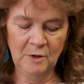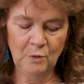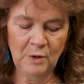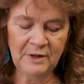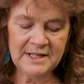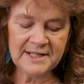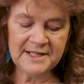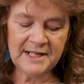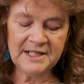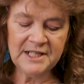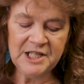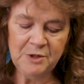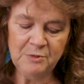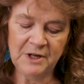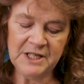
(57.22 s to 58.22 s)
Where it
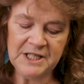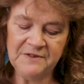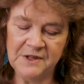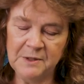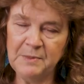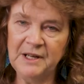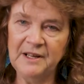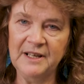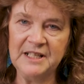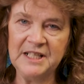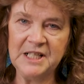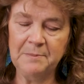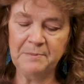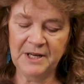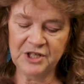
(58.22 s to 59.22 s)
says new eyes for the blind,
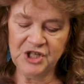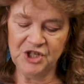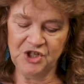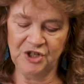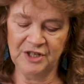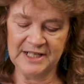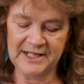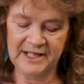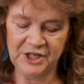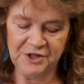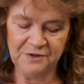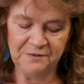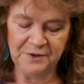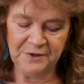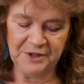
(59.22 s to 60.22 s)
the Passion
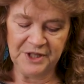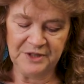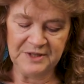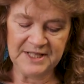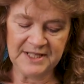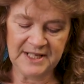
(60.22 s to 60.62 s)
Translation footnote